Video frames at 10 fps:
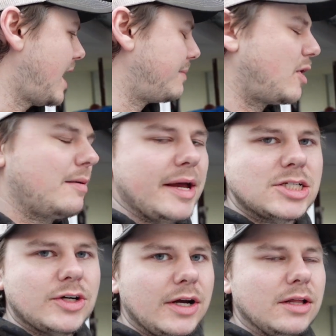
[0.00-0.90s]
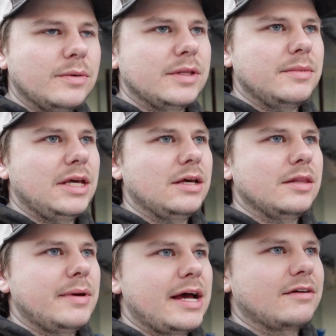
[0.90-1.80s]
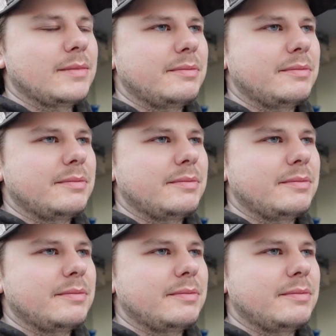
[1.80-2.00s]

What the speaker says: I brought my trailer with me on the back of my